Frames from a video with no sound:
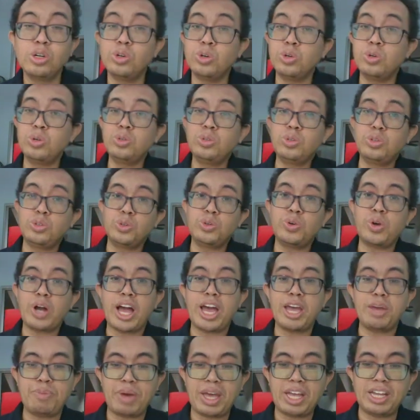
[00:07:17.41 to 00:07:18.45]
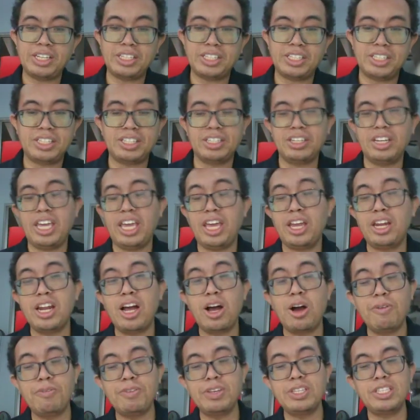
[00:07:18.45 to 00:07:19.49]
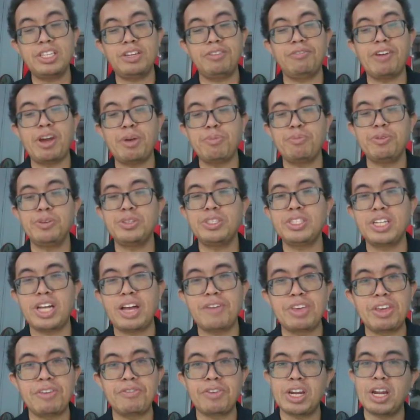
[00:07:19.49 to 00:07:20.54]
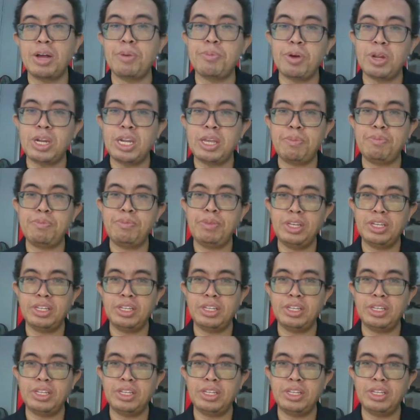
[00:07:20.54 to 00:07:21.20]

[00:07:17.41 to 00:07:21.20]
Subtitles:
Who do I bench? Okay, now obviously Ryan Brewster, I've given up on him.